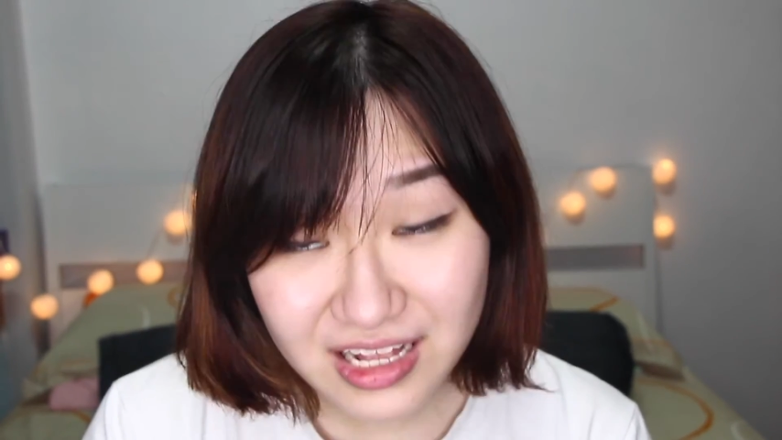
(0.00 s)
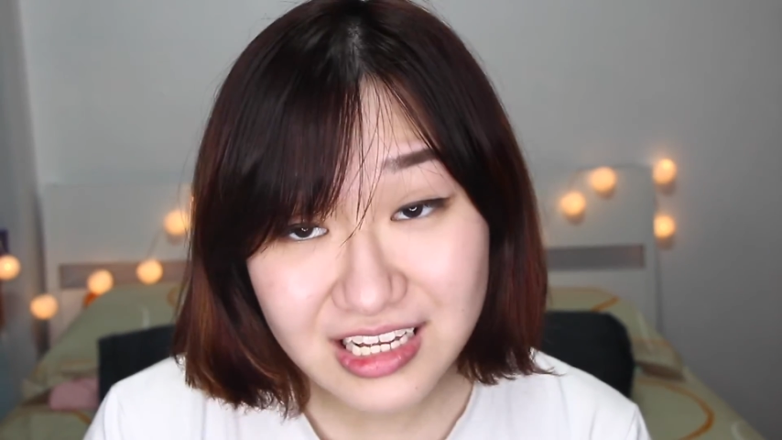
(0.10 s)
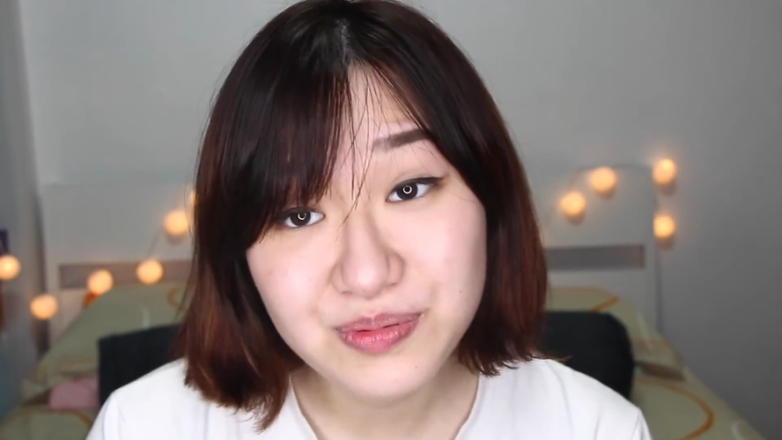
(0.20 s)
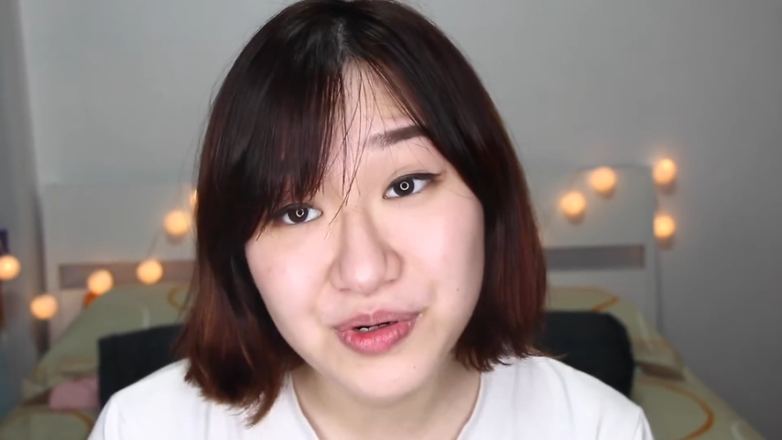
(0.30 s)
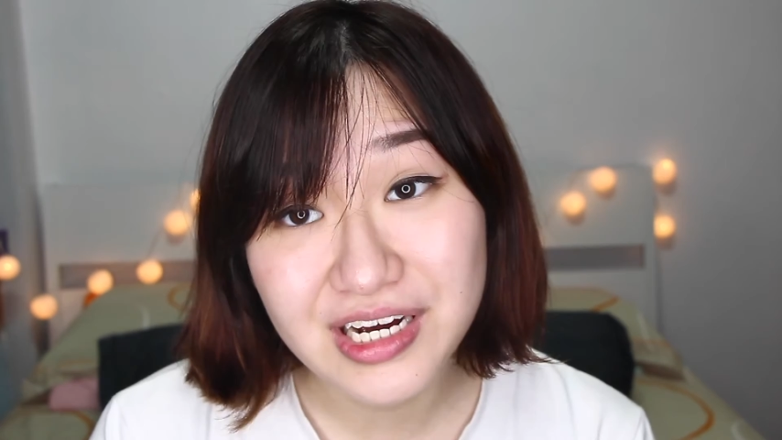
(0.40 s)

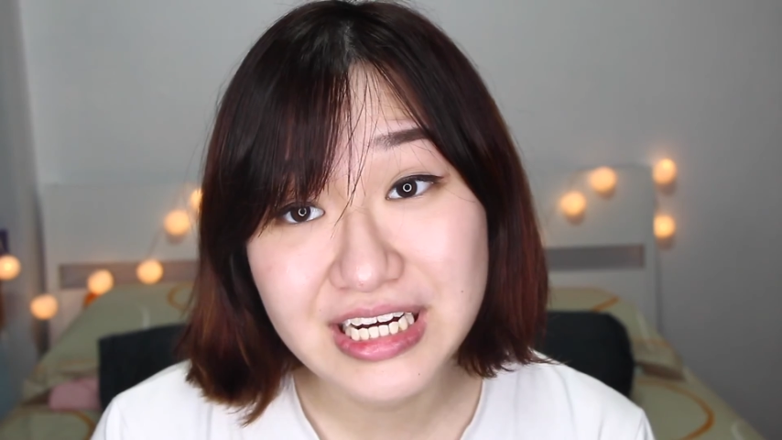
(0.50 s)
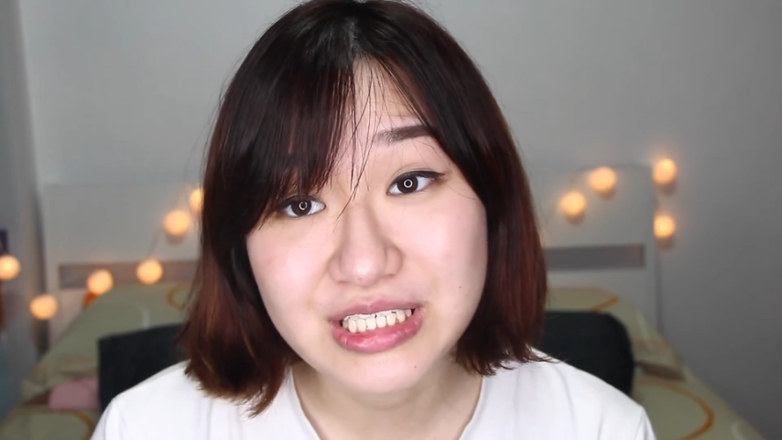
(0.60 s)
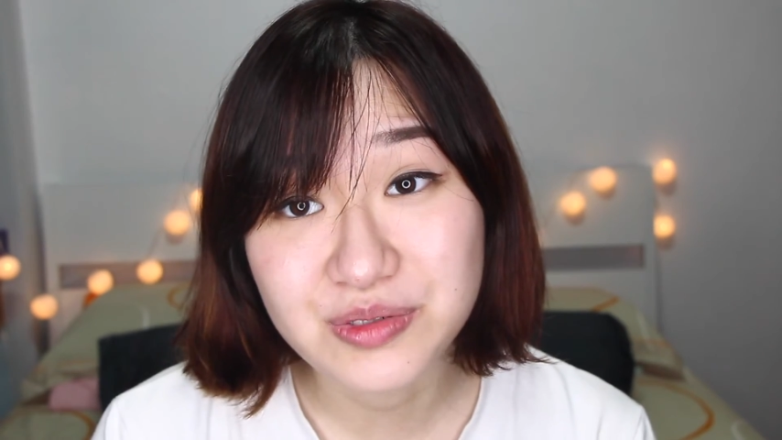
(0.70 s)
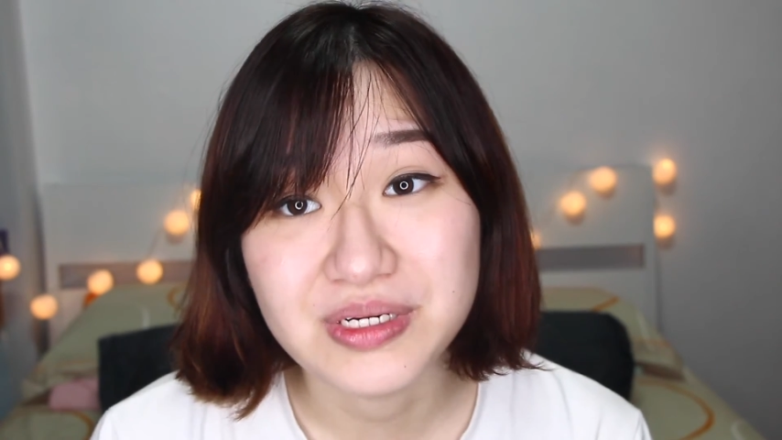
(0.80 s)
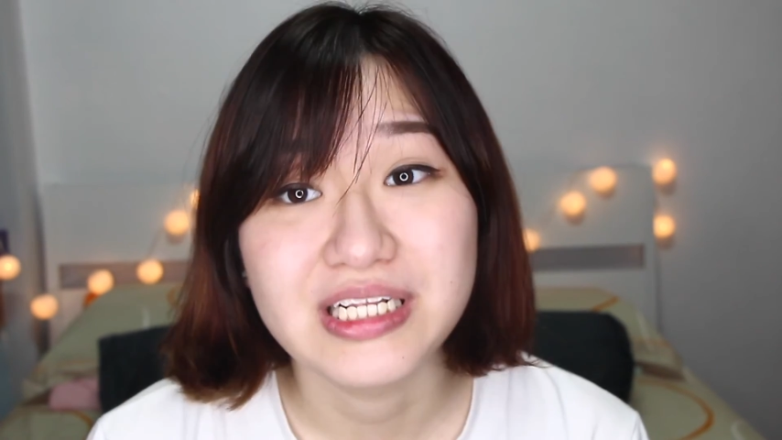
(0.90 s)
this product
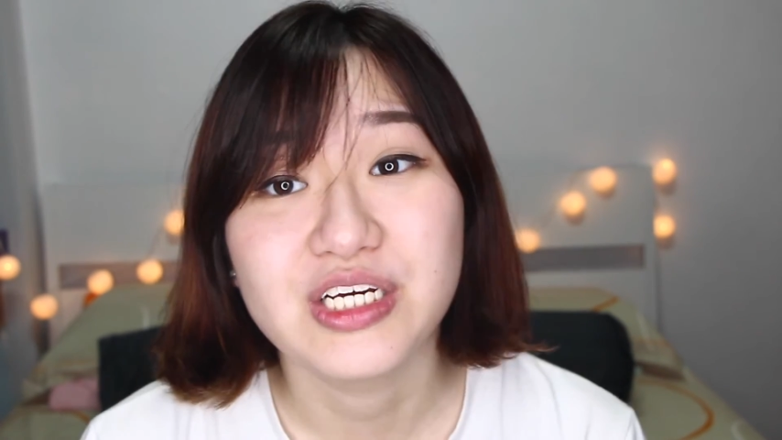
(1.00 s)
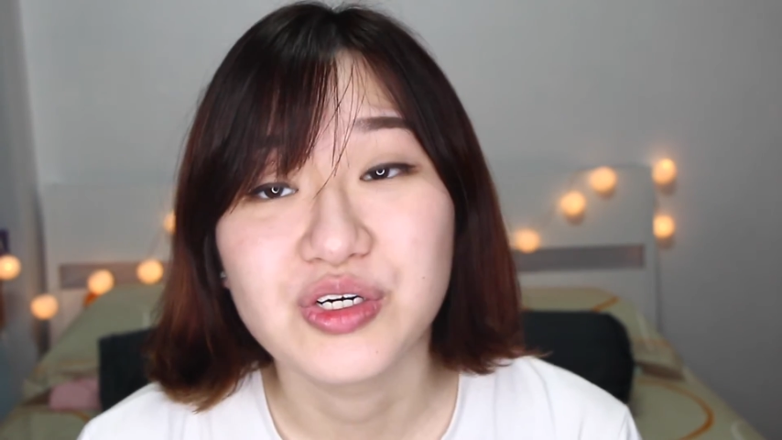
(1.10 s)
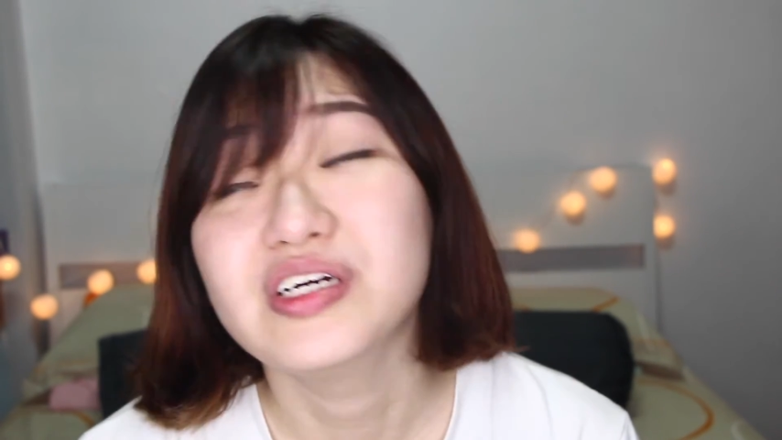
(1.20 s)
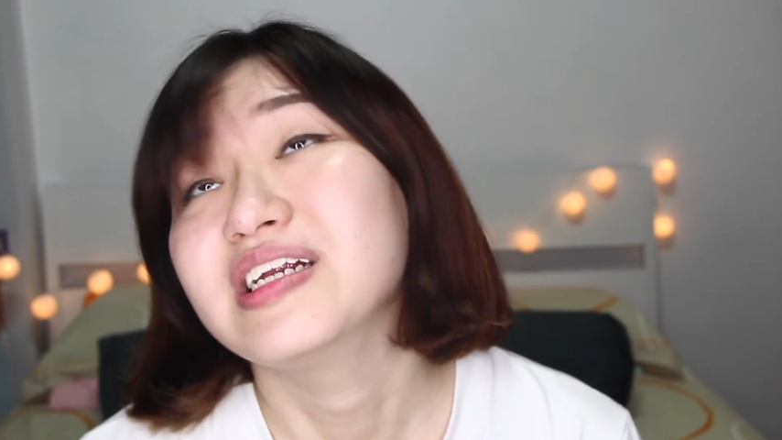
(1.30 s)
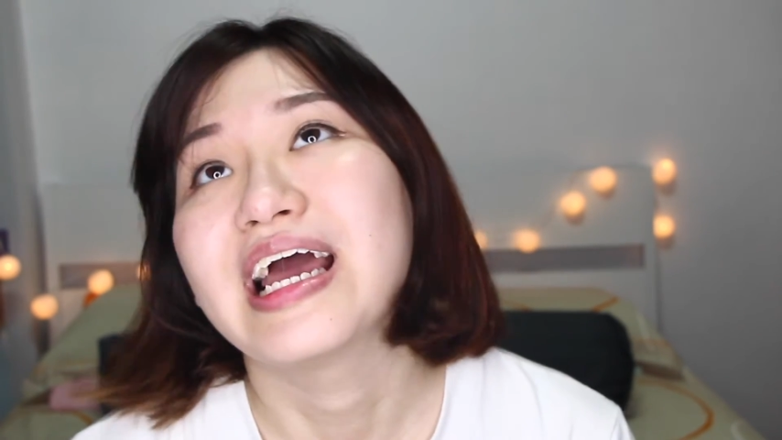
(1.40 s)
is really
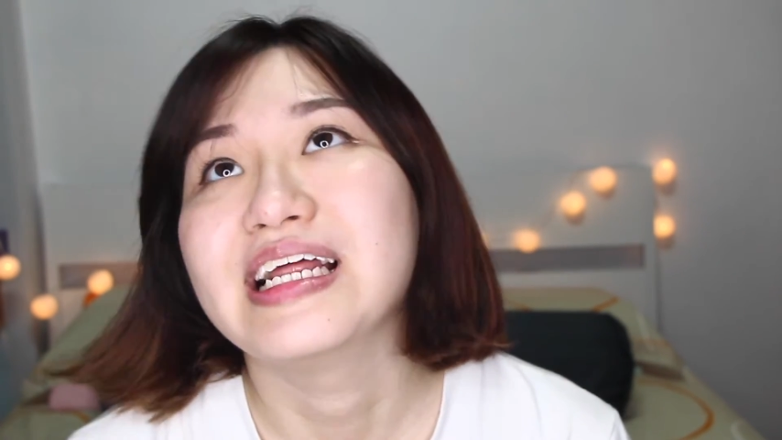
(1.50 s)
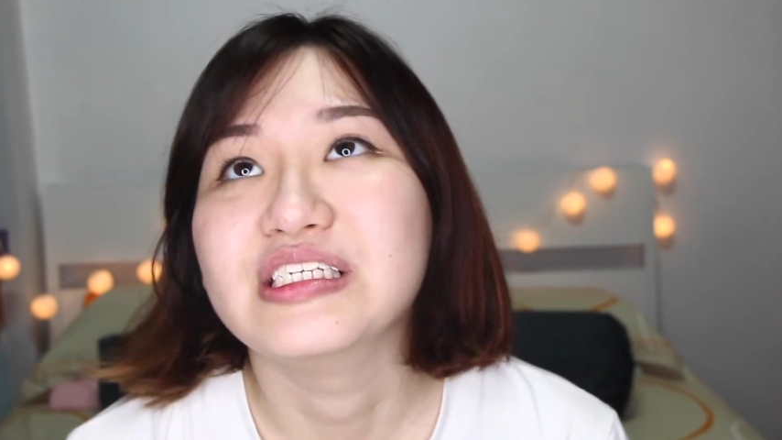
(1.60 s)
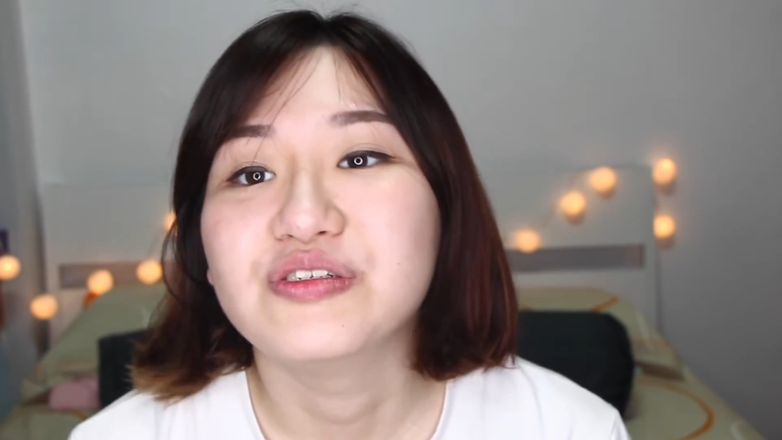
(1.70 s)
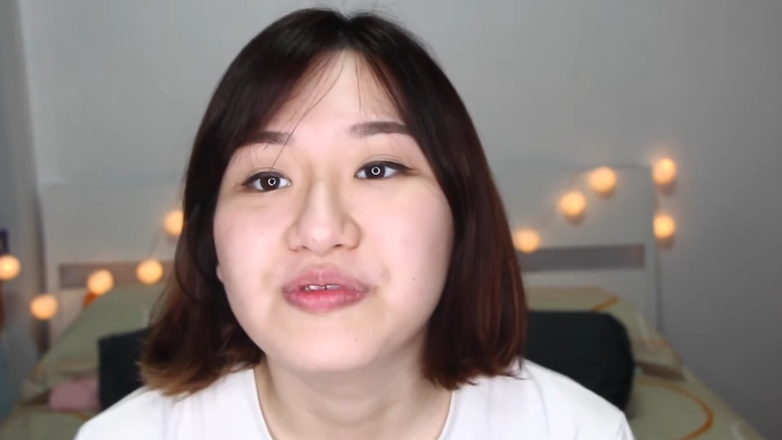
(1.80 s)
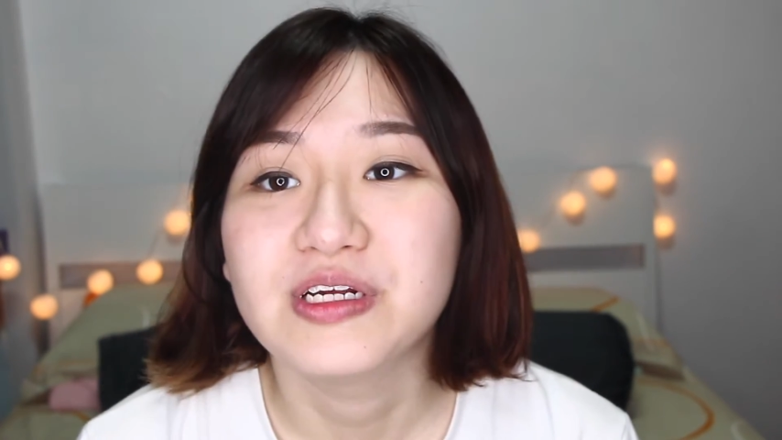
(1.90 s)
good and
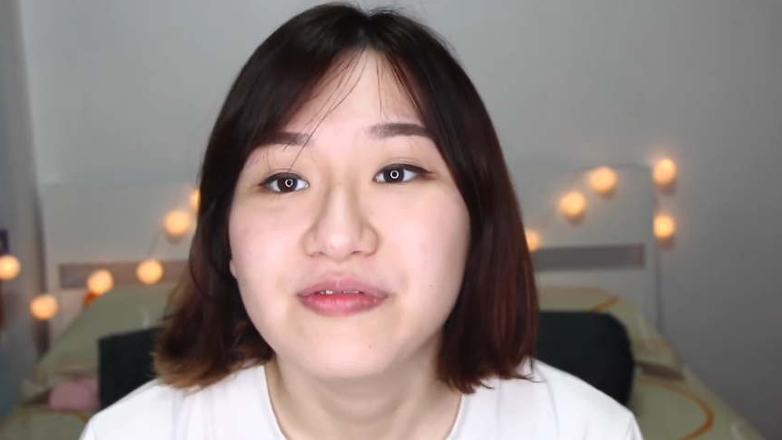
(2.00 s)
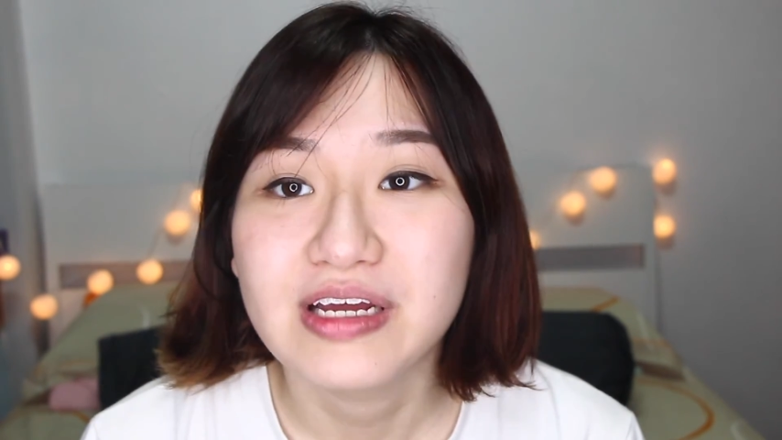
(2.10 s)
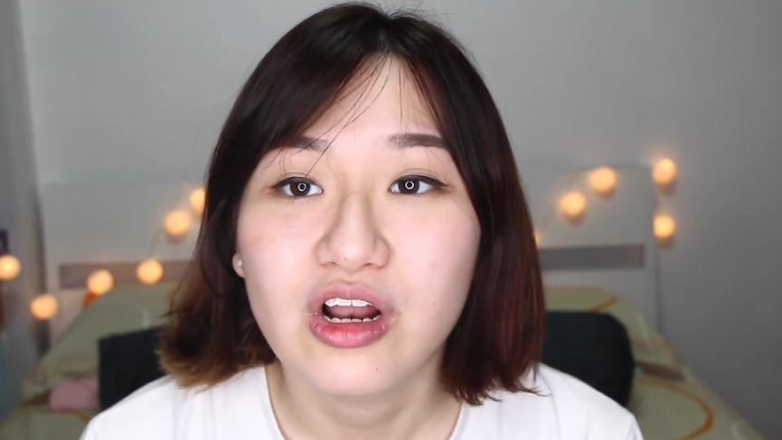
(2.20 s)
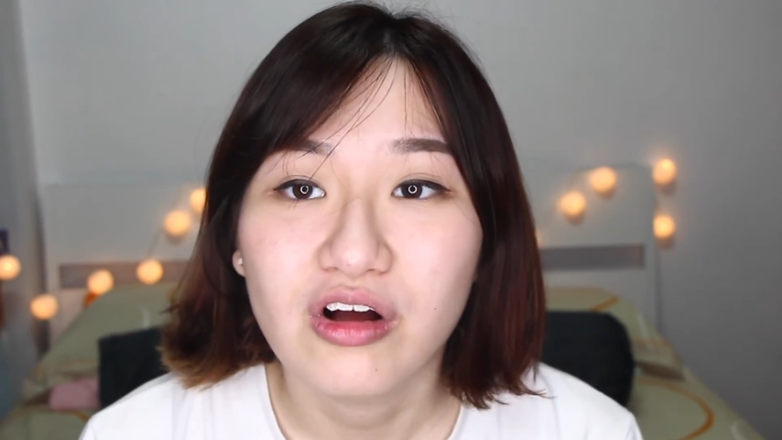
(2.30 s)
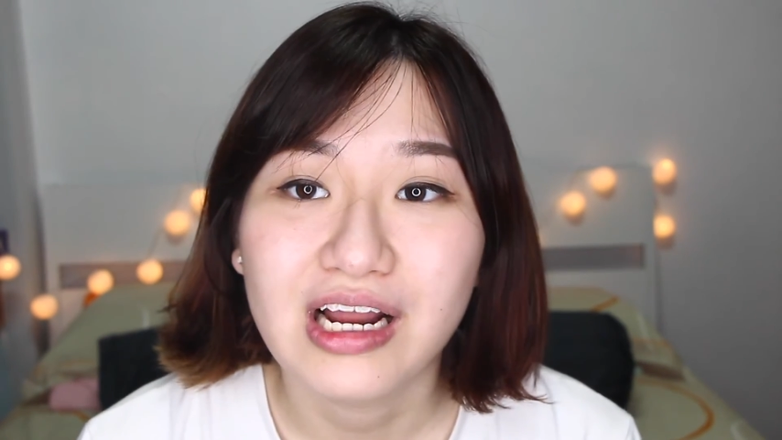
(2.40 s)
it's really,
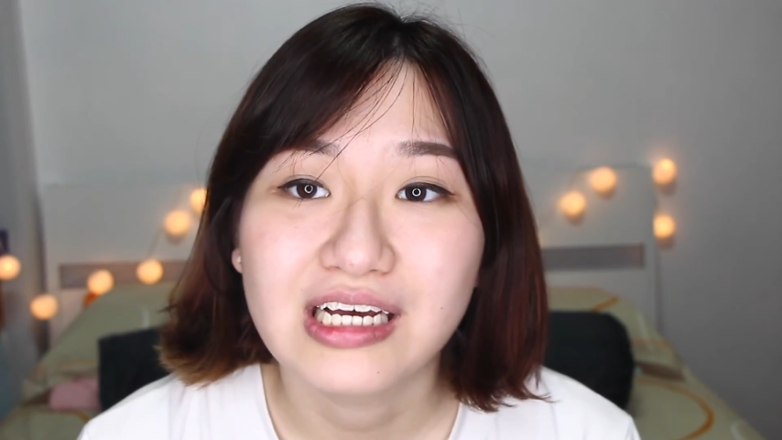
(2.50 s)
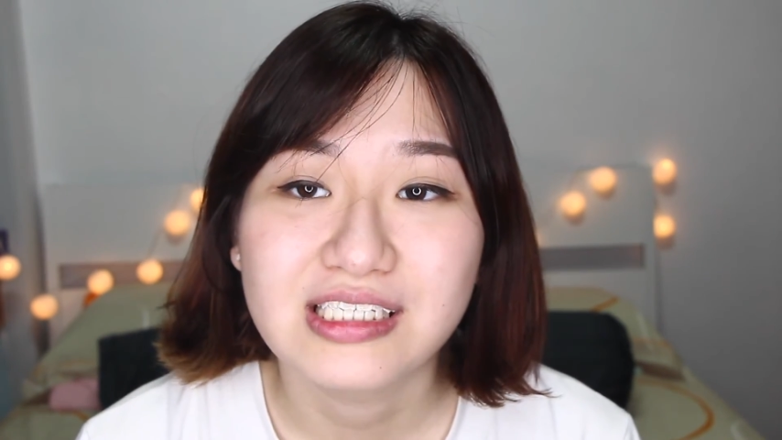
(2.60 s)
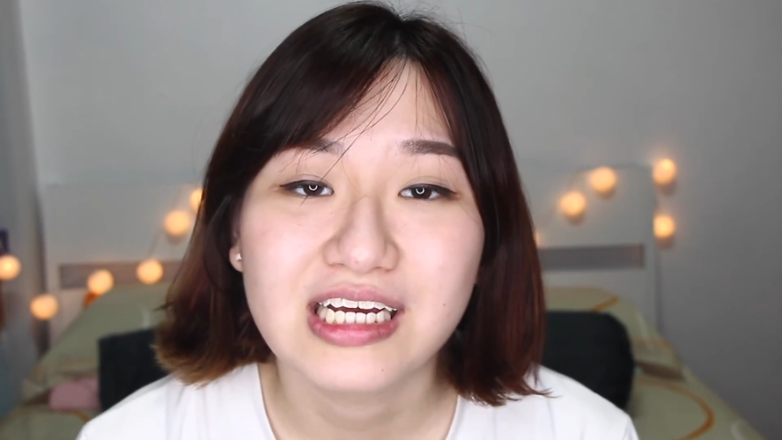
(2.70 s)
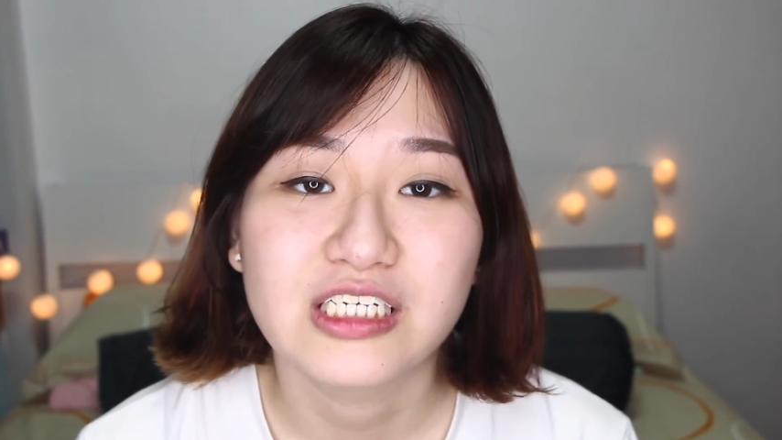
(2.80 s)
really long lasting,